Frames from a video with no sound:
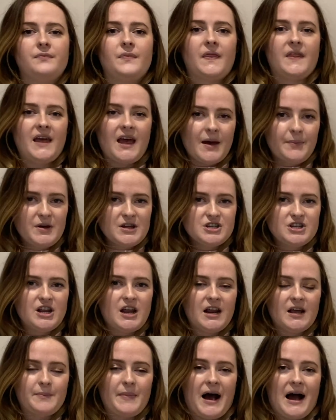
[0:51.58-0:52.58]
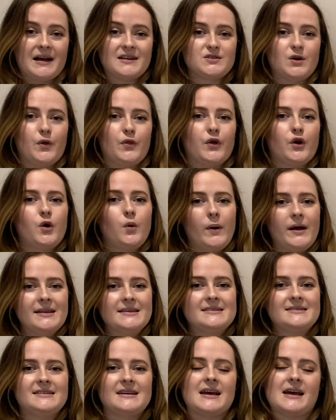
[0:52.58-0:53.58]
The epigenetic marks on the
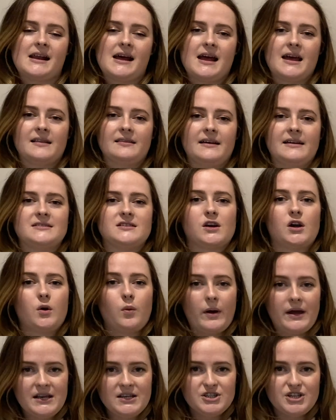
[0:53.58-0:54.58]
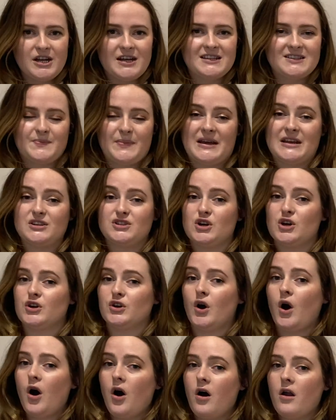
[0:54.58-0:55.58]
queen's DNA lead to queen genes being turned
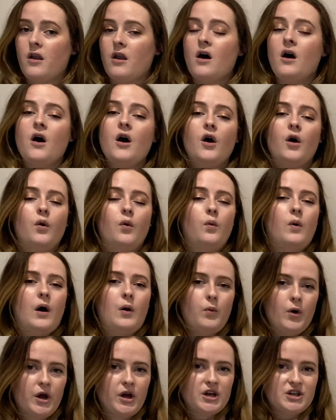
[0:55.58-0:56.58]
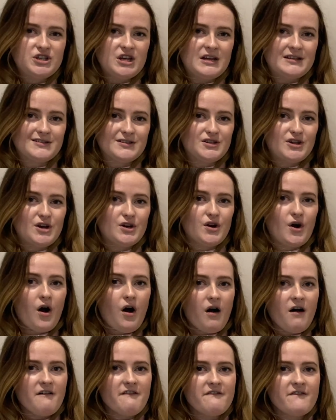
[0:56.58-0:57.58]
on, while worker genes are turned
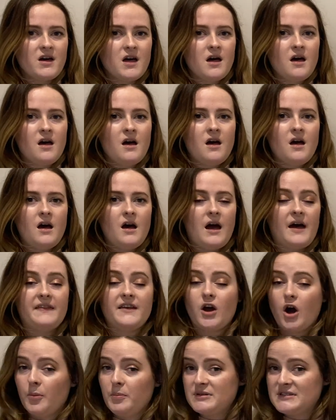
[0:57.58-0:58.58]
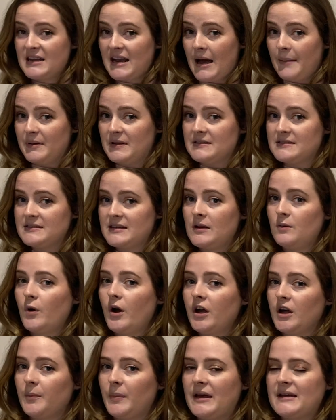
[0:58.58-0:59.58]
off. And the opposite happens in
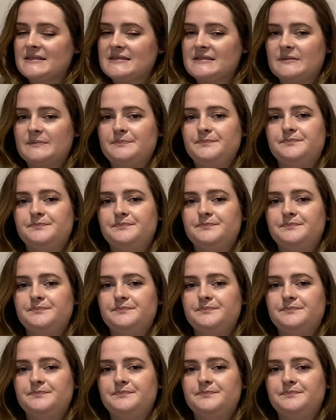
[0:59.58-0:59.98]
worker bees.